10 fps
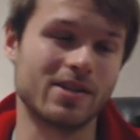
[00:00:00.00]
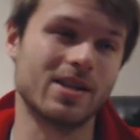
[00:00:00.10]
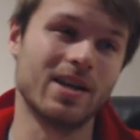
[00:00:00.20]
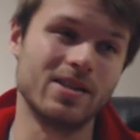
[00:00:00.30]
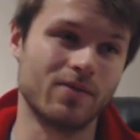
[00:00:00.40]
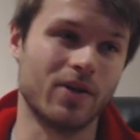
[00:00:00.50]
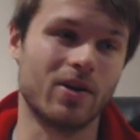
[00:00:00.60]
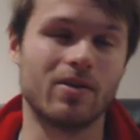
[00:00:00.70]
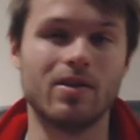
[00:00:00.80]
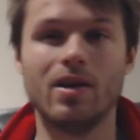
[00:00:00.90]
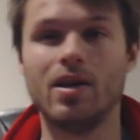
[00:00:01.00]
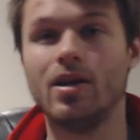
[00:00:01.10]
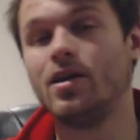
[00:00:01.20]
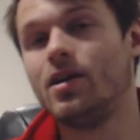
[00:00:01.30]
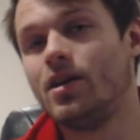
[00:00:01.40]
That's not his fault.
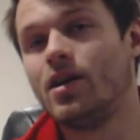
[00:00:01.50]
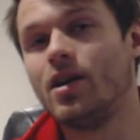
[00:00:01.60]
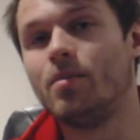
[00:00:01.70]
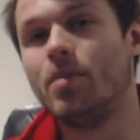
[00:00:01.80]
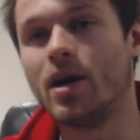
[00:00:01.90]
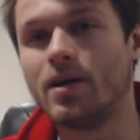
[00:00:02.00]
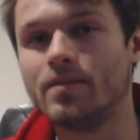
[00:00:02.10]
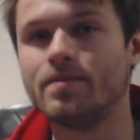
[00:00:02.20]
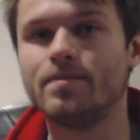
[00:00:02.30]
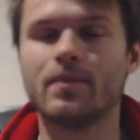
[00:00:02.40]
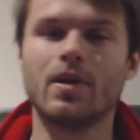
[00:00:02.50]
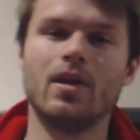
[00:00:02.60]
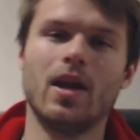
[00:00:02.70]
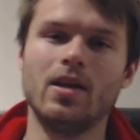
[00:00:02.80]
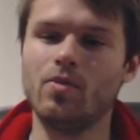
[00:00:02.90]
But
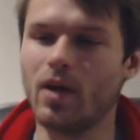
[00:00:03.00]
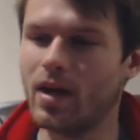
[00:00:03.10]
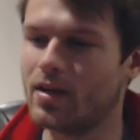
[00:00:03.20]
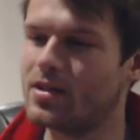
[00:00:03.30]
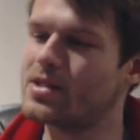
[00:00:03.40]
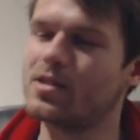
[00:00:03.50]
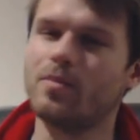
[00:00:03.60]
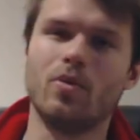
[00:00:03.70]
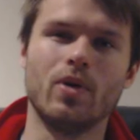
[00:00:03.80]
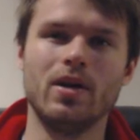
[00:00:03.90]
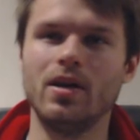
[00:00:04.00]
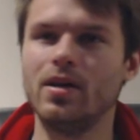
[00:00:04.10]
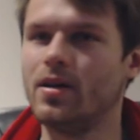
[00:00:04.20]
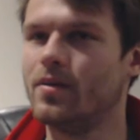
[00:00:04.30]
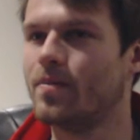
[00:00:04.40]
anyway,
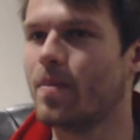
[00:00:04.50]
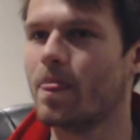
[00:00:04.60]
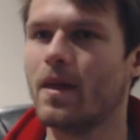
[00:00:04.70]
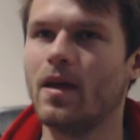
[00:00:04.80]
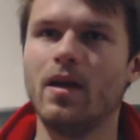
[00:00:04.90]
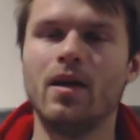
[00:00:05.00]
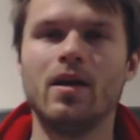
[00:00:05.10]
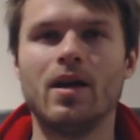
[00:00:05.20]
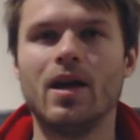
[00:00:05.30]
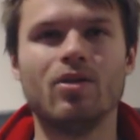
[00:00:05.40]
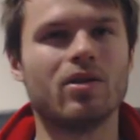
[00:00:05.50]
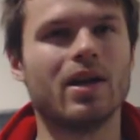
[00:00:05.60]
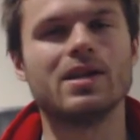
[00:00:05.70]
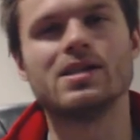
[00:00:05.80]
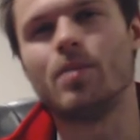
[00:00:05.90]
disappointed. It looked
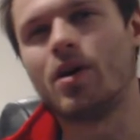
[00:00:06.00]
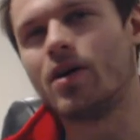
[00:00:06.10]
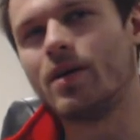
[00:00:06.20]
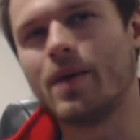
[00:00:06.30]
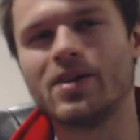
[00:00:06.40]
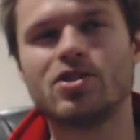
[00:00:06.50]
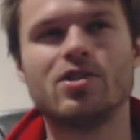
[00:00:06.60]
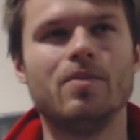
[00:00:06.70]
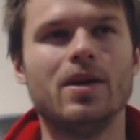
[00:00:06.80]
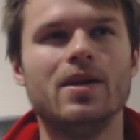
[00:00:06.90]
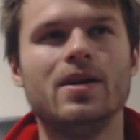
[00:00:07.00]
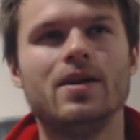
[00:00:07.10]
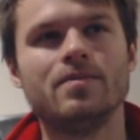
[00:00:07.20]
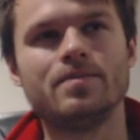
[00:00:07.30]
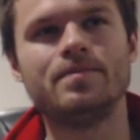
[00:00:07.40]
like a sparring match to me.